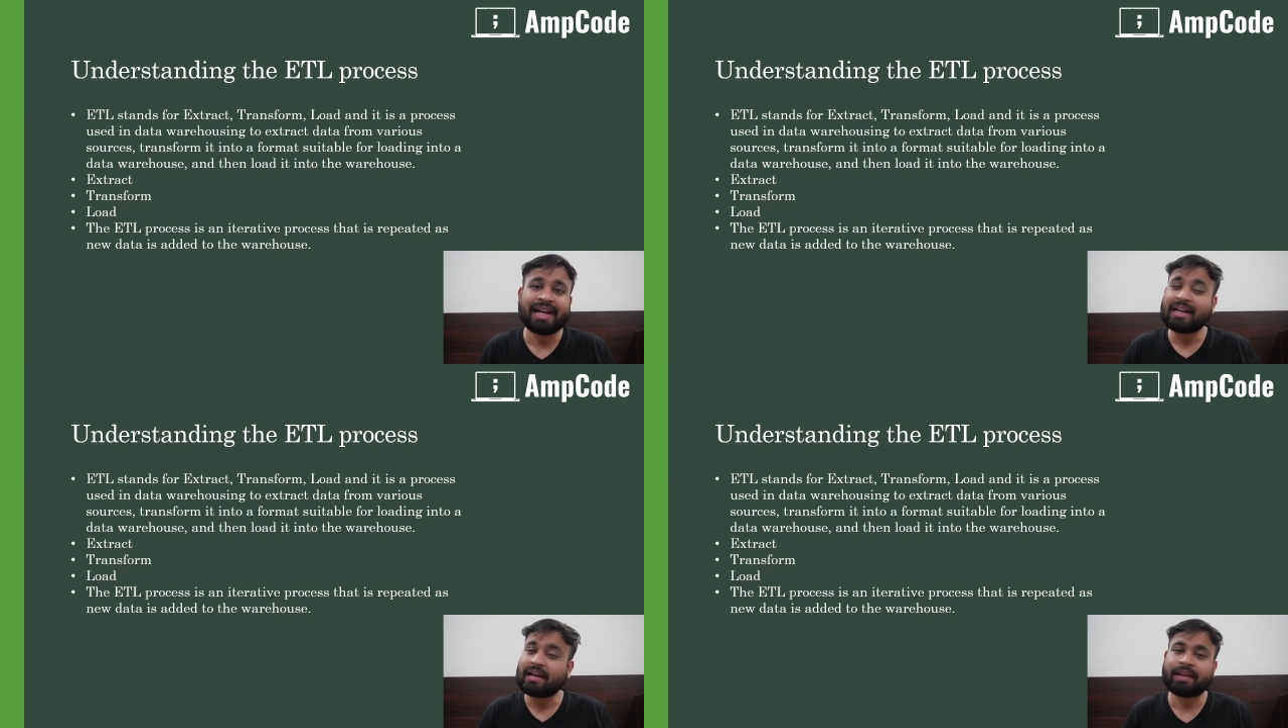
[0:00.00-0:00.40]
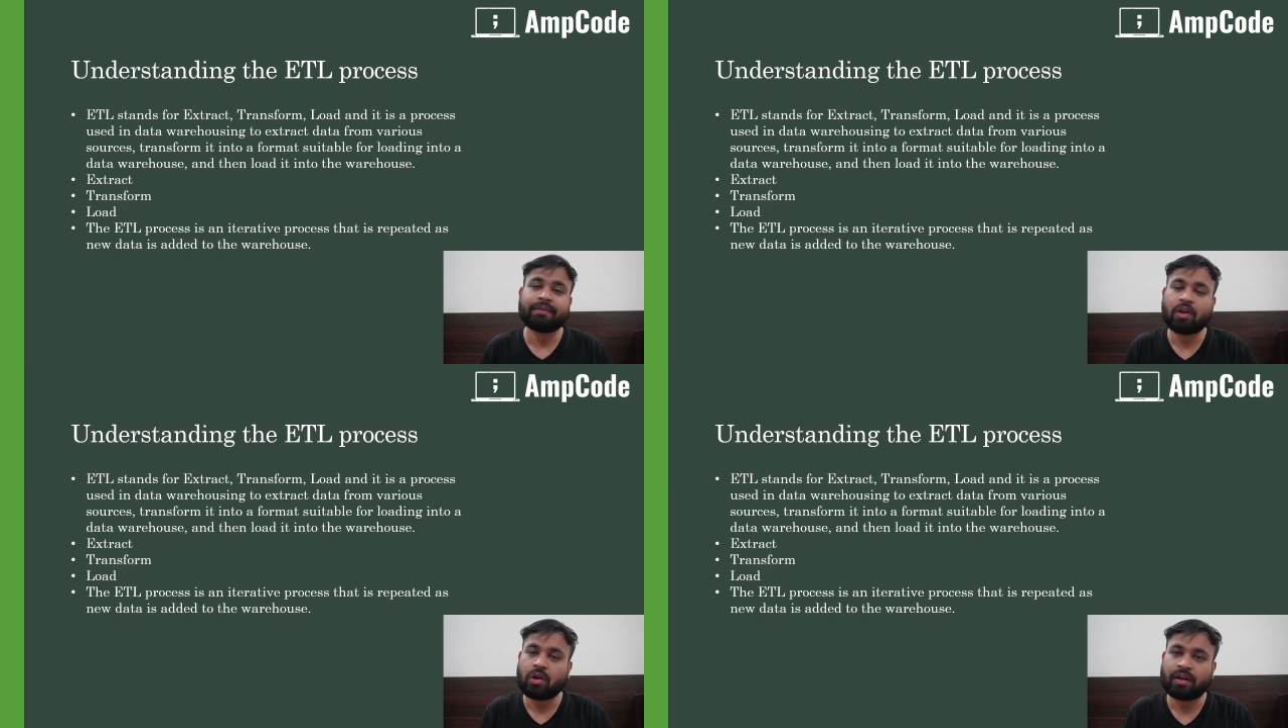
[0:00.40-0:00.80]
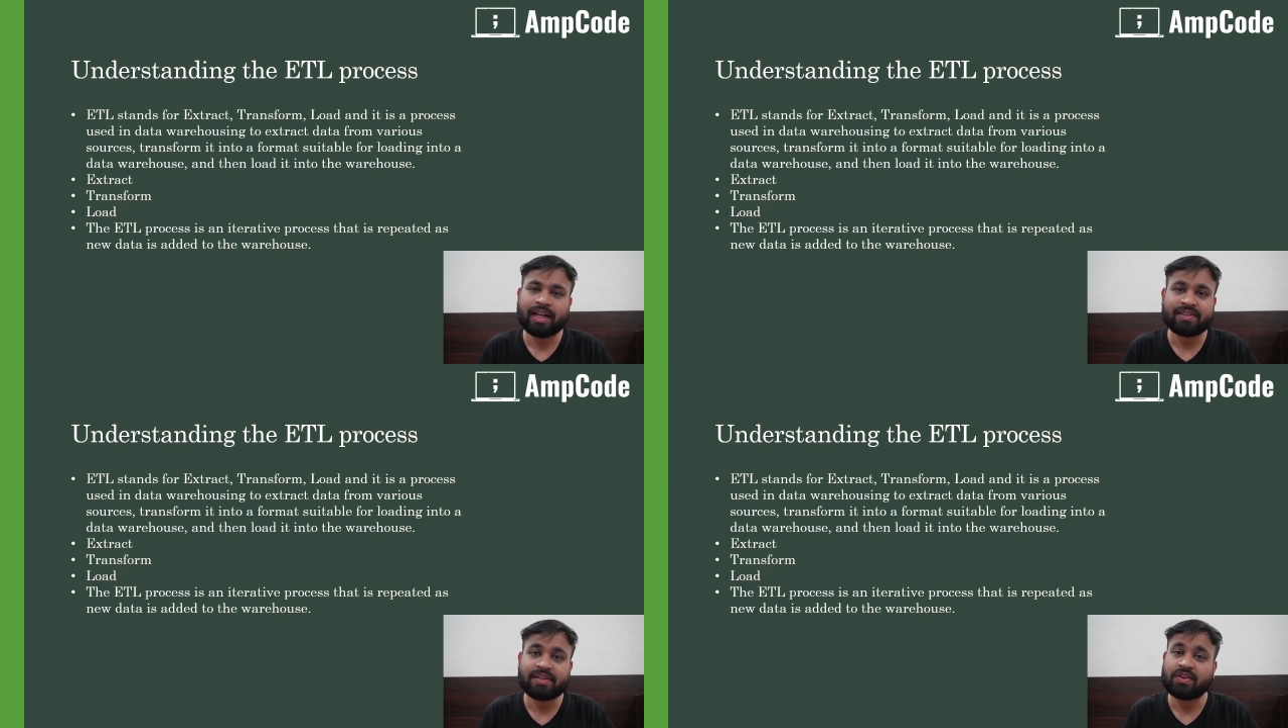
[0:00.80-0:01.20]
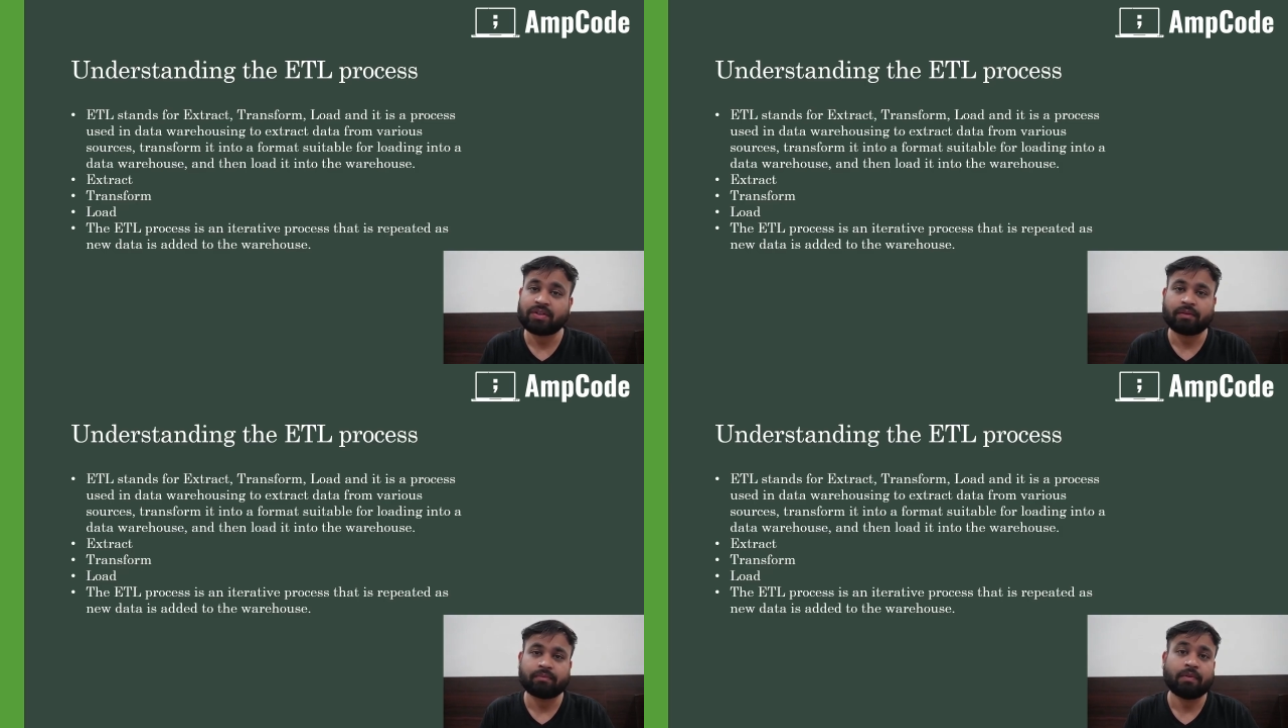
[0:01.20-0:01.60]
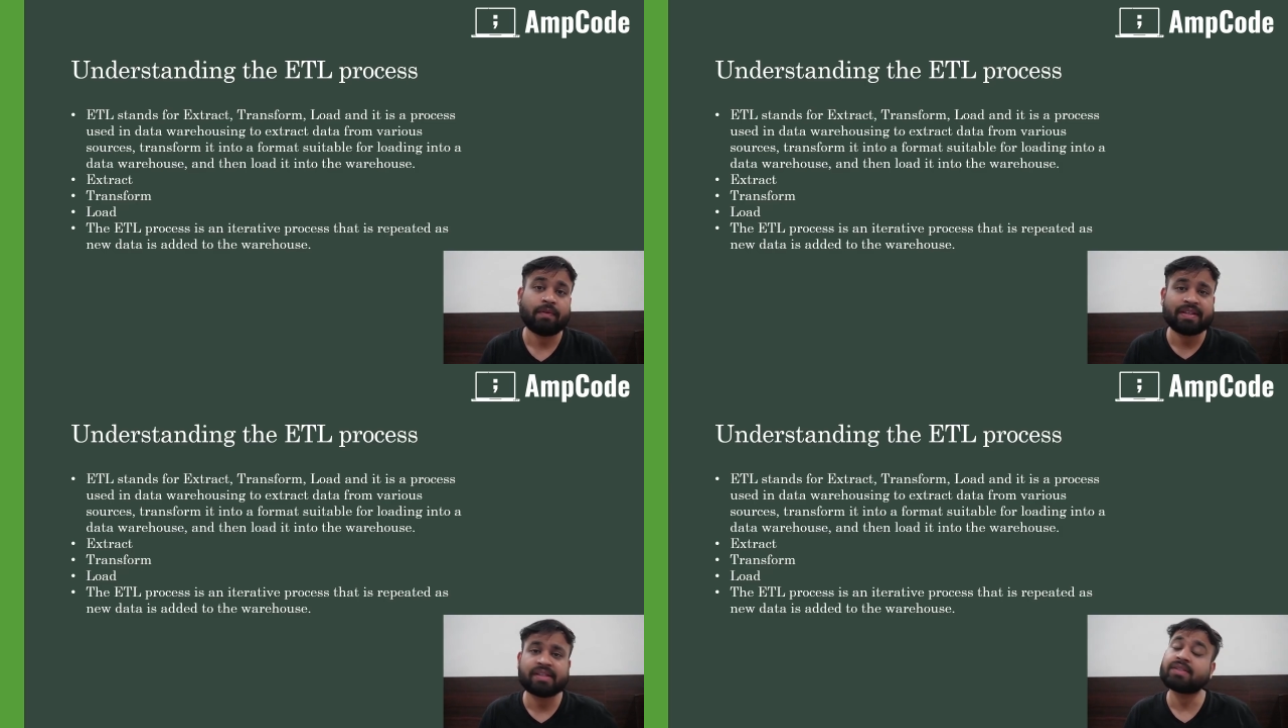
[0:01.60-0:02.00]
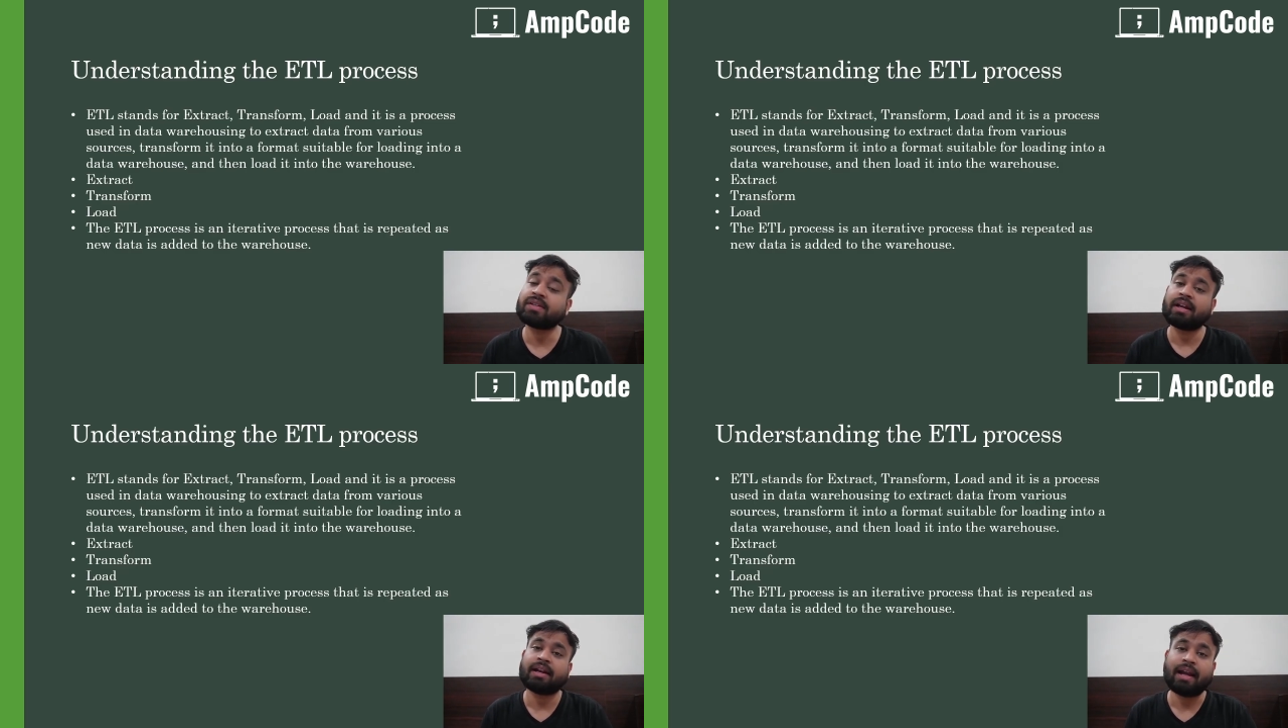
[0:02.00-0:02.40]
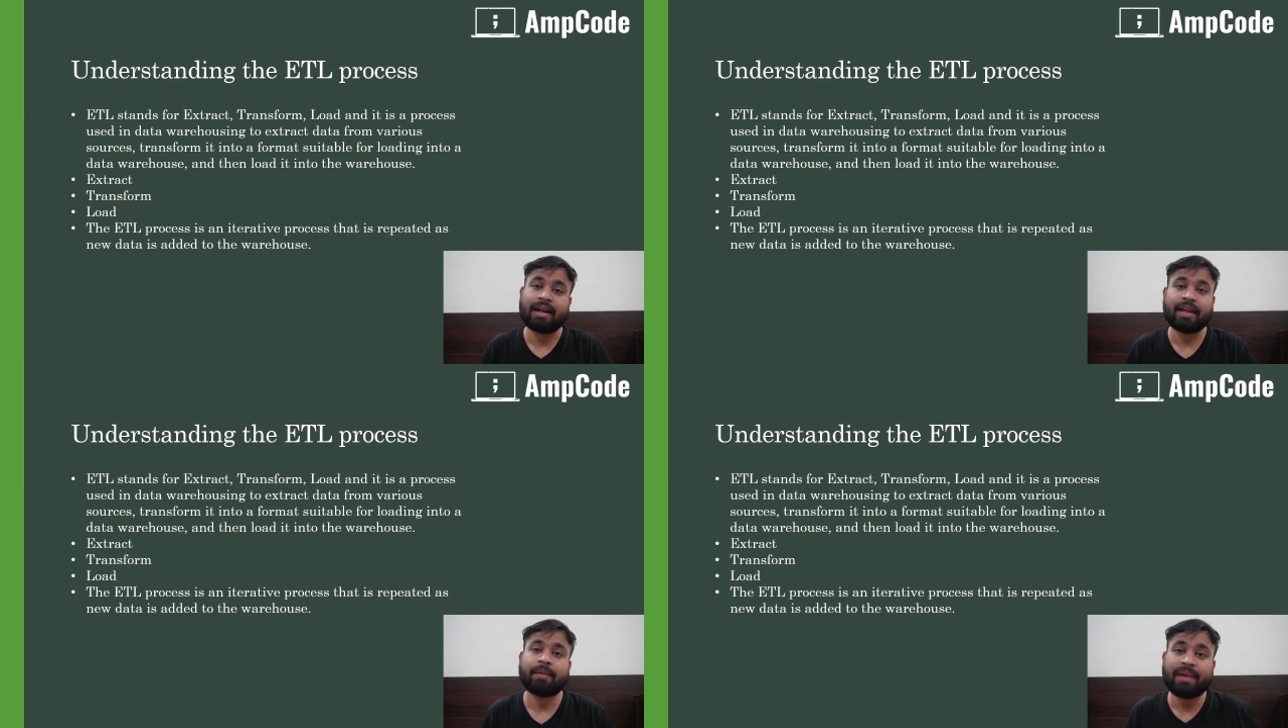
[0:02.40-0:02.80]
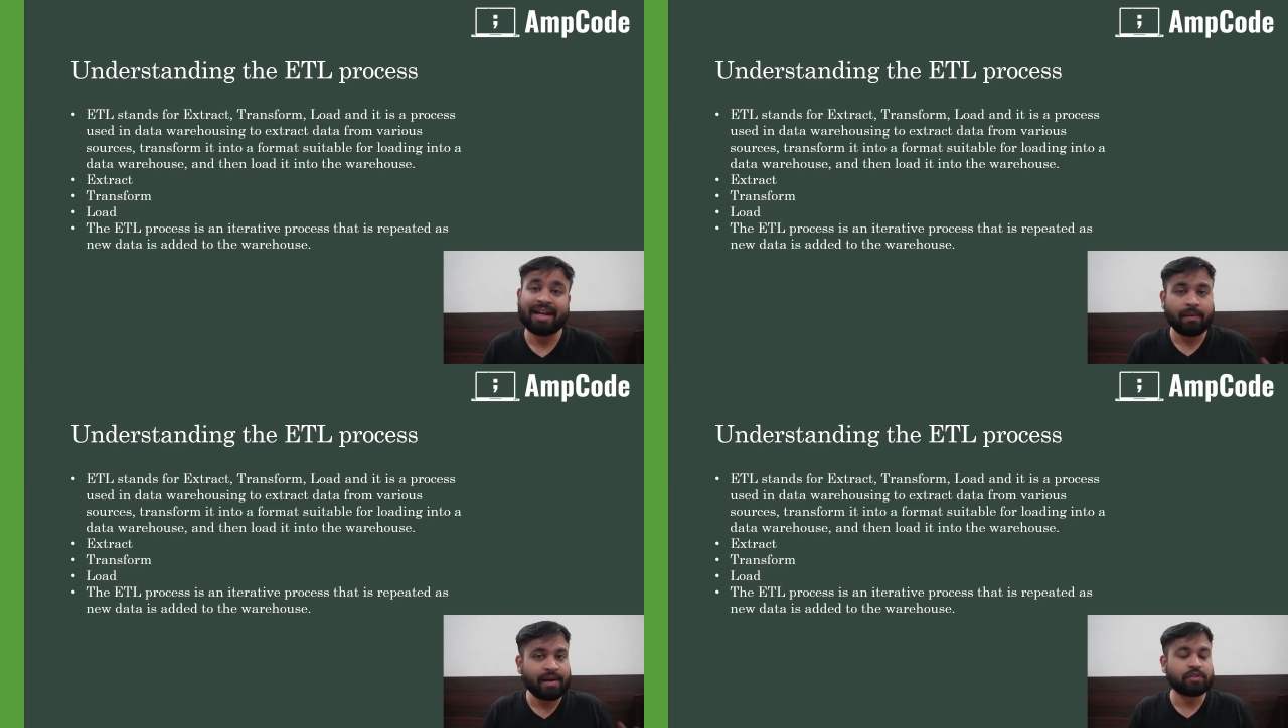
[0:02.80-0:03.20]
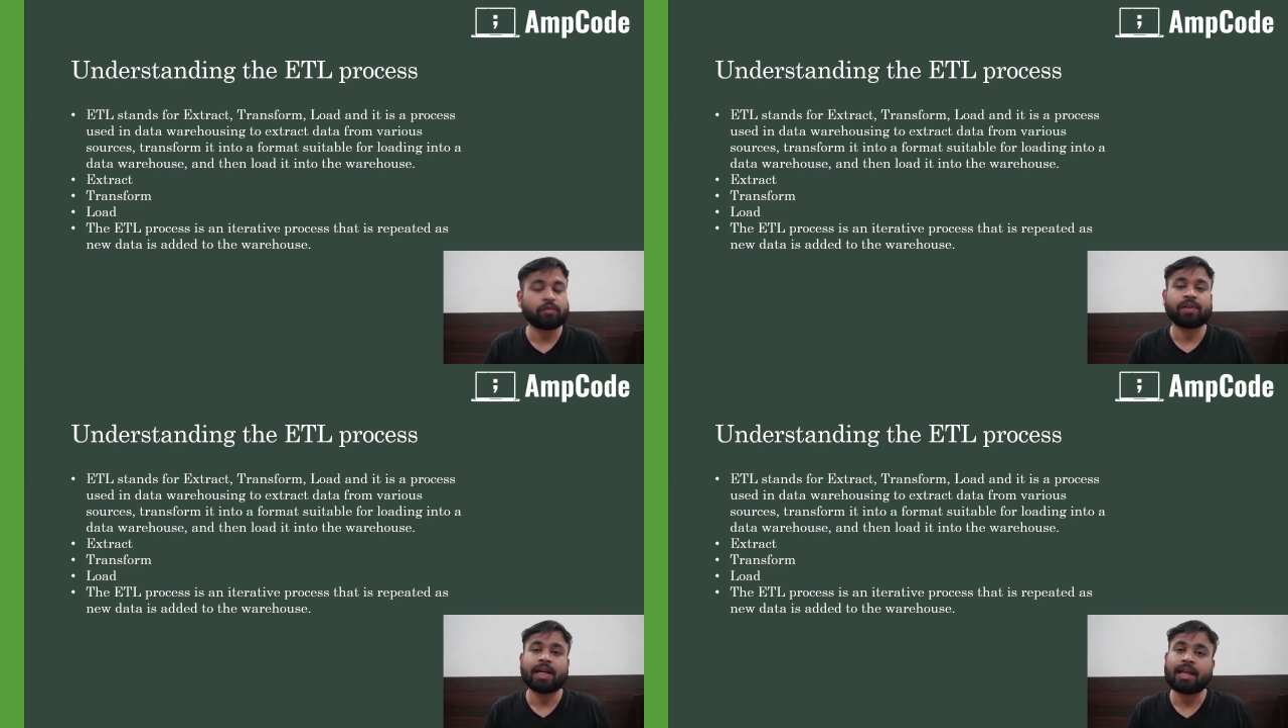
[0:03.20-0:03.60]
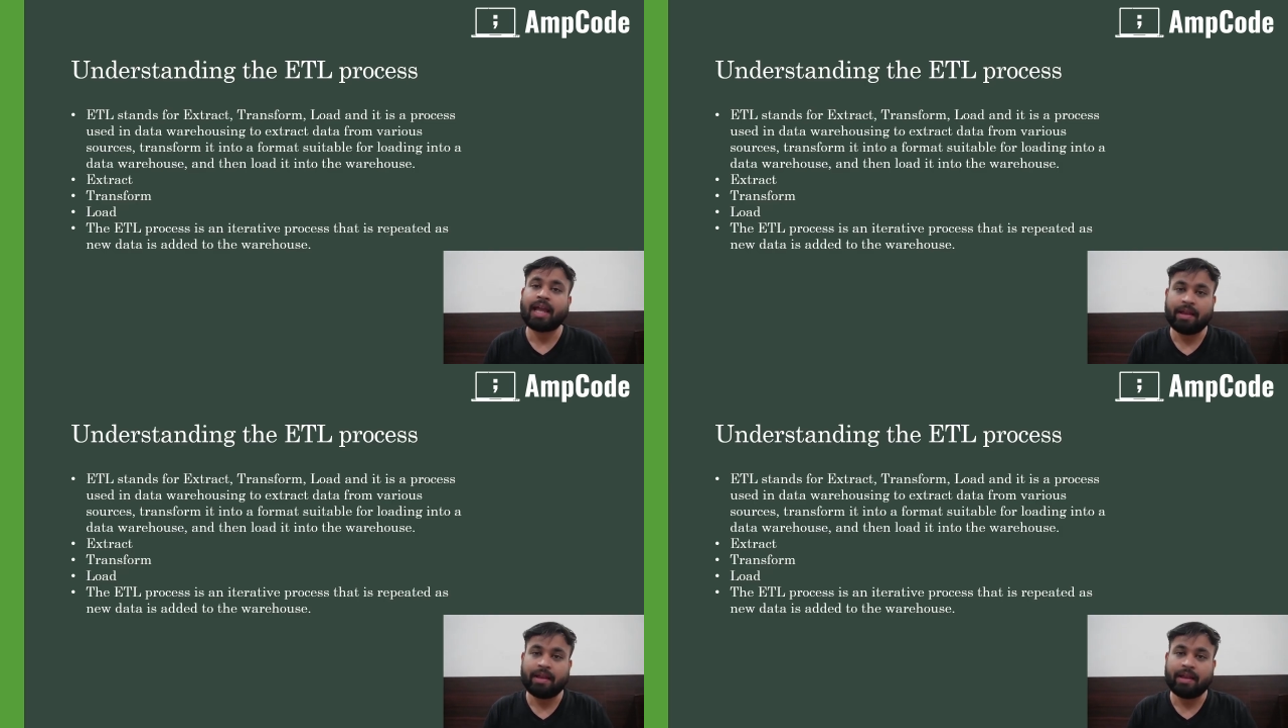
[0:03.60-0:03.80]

driven organization which is generating petabytes of data